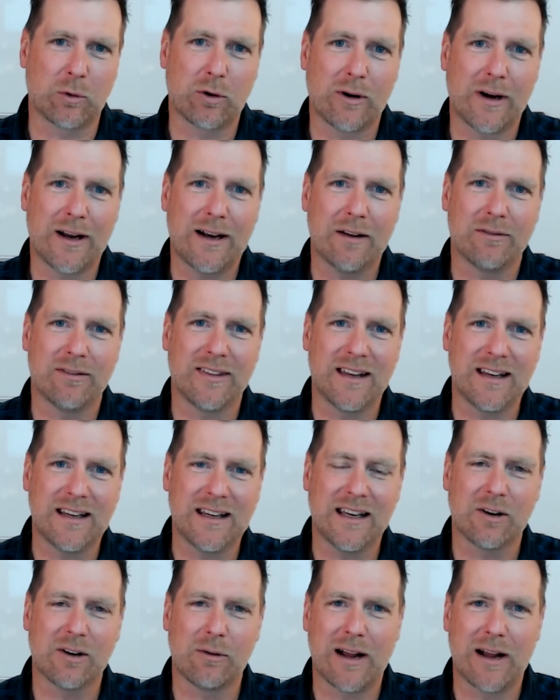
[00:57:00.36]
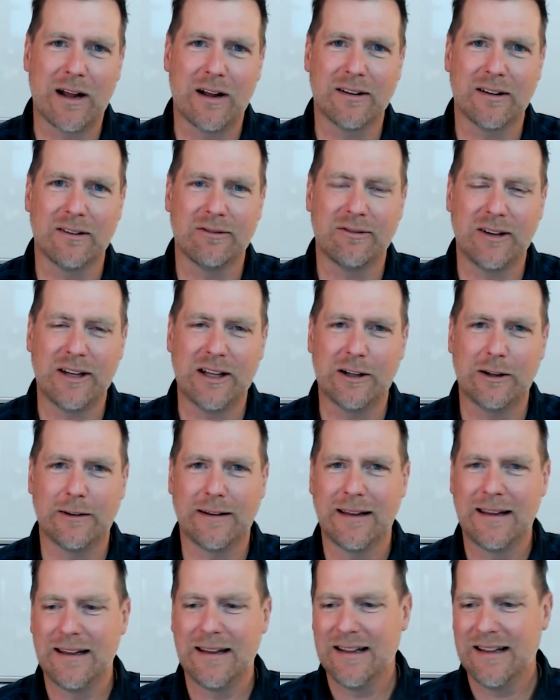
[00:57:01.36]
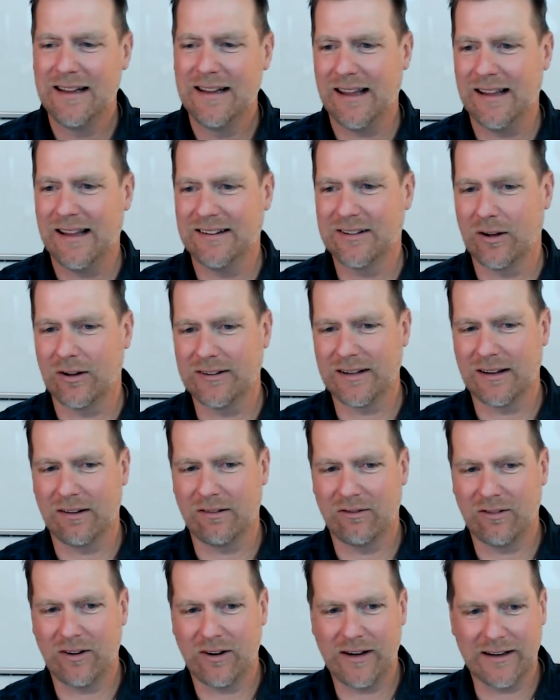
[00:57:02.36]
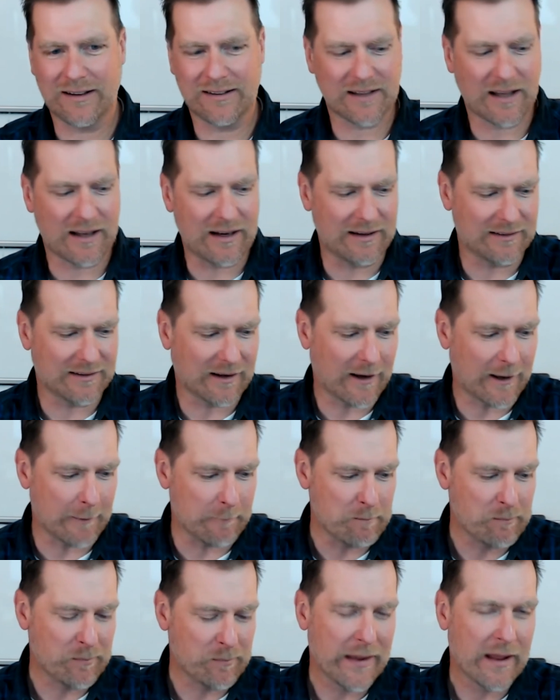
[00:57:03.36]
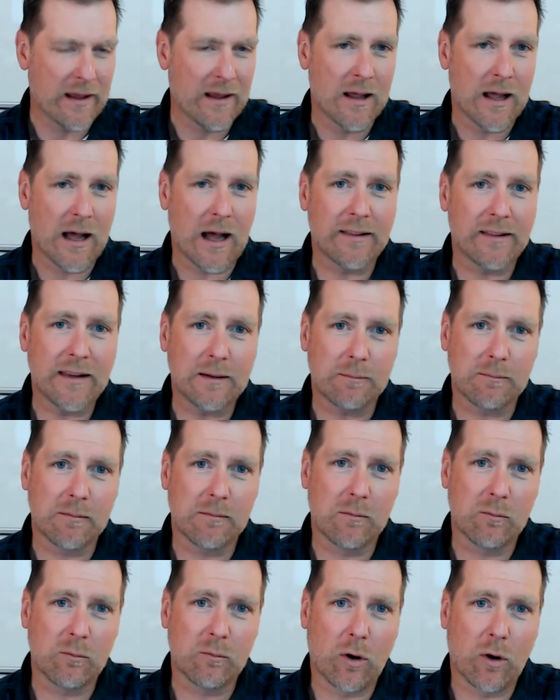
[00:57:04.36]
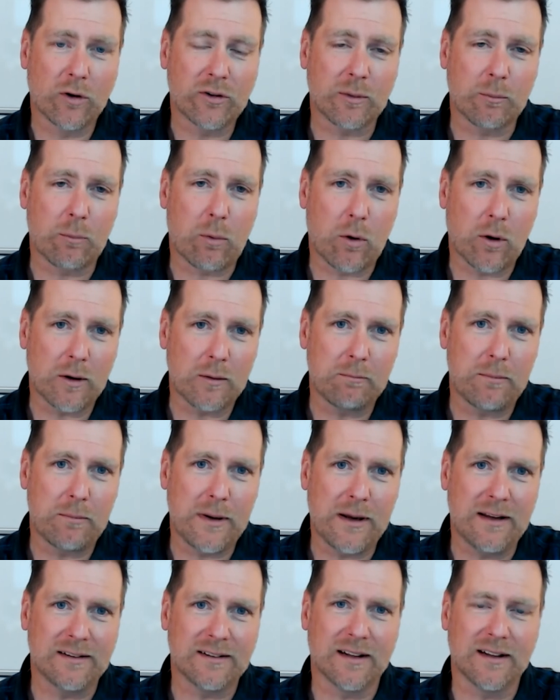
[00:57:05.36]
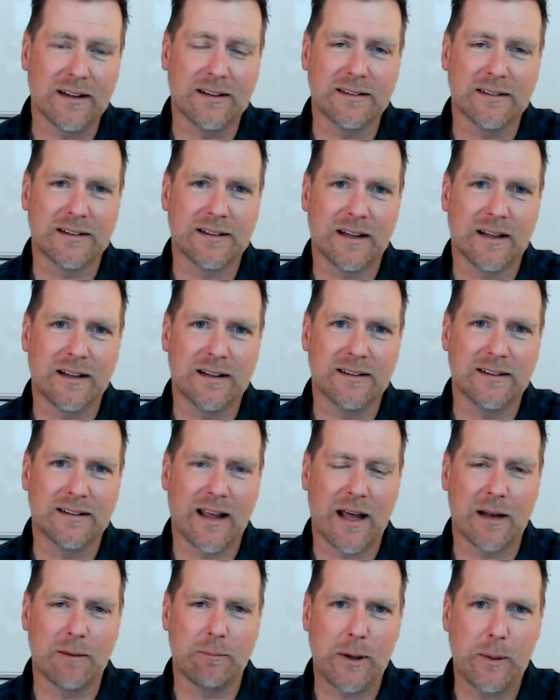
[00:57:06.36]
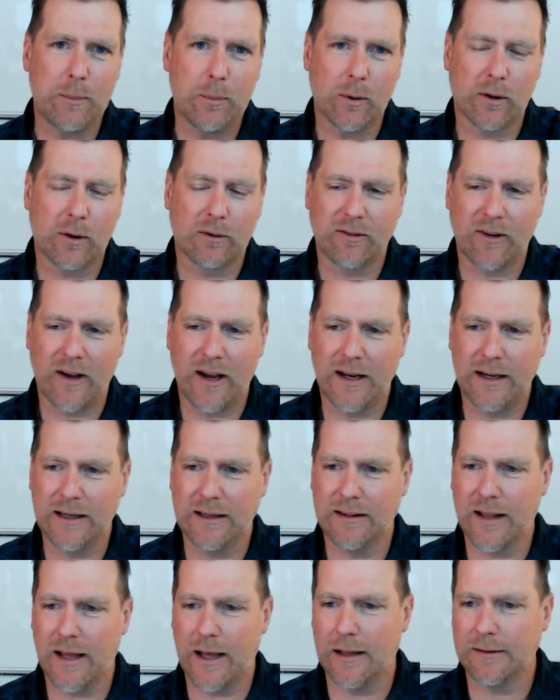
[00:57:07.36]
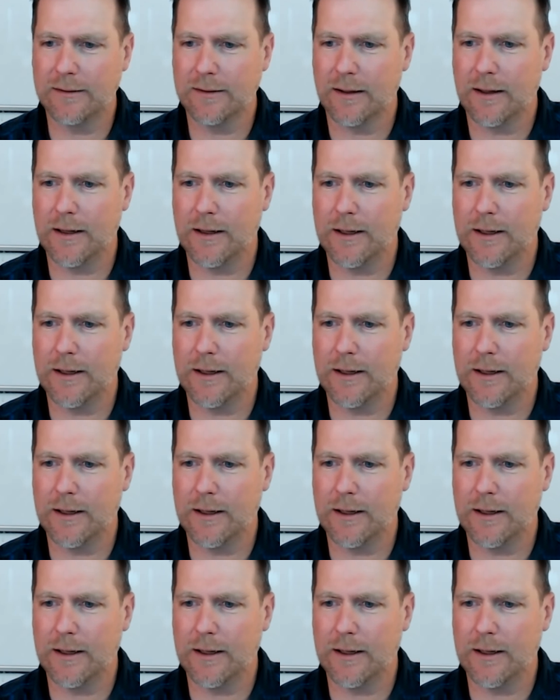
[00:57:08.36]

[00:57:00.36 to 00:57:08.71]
creative thinking around the field. And so it's a very exciting time. I think most important piece is that people are finding that